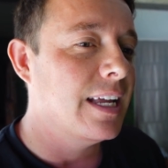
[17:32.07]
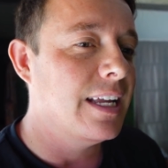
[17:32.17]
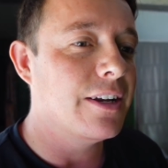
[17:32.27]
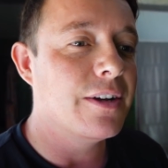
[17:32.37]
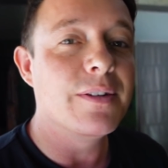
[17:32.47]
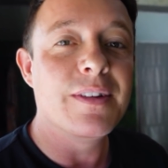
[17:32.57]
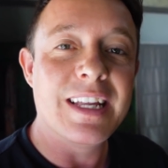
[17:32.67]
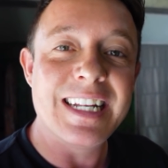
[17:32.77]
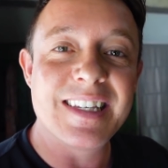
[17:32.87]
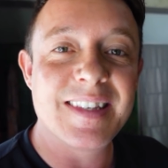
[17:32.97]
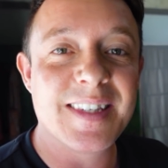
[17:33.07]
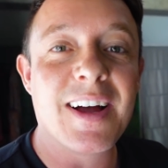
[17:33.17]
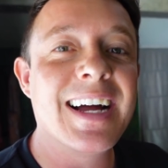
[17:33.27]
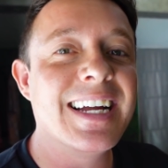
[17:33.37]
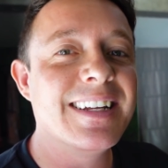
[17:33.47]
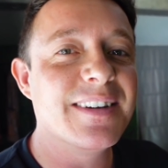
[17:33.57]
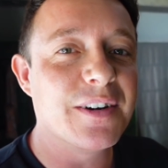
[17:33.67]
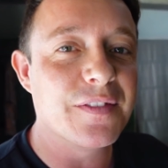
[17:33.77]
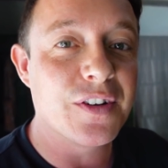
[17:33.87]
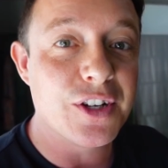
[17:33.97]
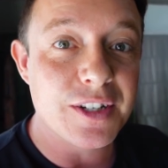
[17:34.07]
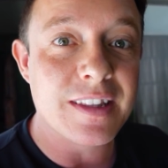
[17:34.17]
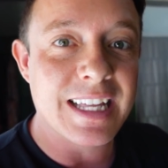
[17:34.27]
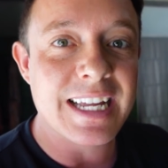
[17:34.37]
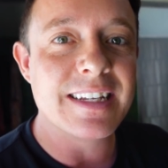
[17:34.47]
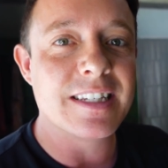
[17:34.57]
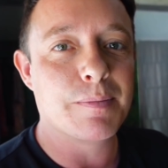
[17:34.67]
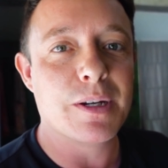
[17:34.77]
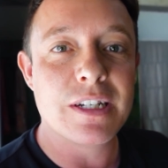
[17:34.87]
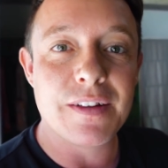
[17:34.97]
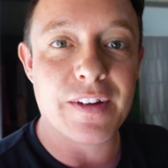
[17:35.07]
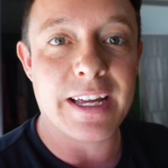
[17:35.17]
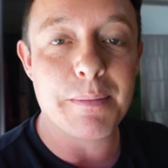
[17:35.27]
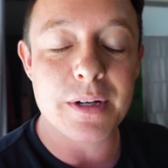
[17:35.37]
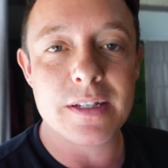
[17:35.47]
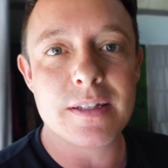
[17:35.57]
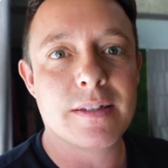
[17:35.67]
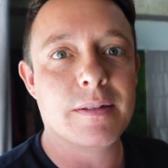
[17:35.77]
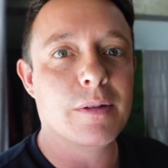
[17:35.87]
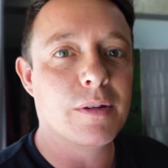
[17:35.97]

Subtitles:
you know, it's a sign of good things, especially for him, because